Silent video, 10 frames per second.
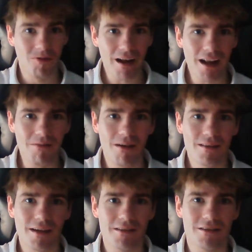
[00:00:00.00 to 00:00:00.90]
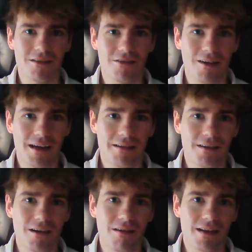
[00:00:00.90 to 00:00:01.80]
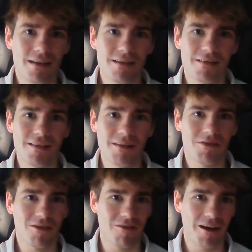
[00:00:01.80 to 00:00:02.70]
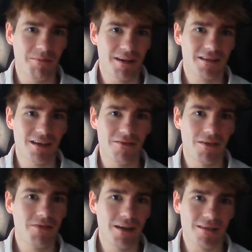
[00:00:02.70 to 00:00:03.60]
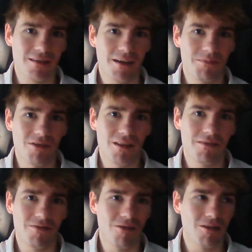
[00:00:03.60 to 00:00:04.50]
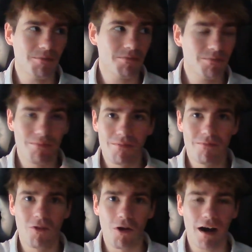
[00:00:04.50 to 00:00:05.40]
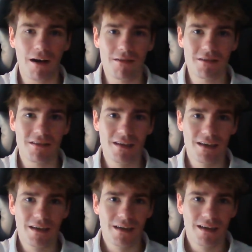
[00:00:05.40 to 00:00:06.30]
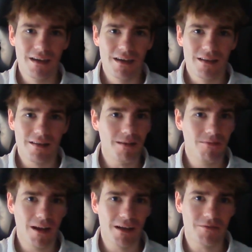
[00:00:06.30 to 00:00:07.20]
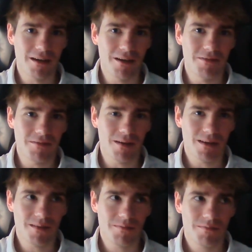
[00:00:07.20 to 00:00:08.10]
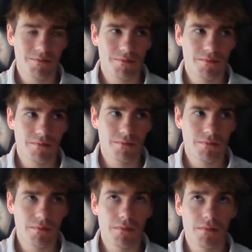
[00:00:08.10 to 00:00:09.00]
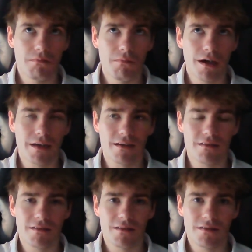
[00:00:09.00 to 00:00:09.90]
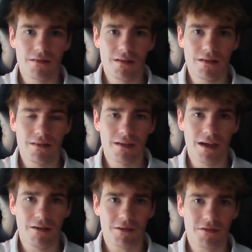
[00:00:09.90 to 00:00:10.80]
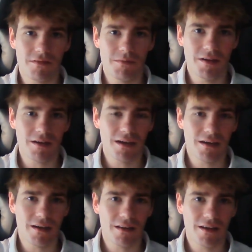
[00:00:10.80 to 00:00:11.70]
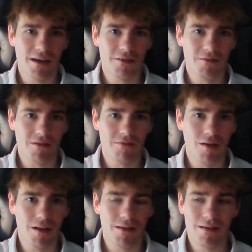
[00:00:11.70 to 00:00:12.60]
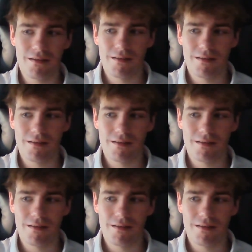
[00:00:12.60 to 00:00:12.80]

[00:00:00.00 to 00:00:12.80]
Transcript: Really? Well, that's just great. You know, I didn't sleep so great myself. I think I slept only for four hours. Time flies when you're having fun. I guess the hours of debugging at night were fun.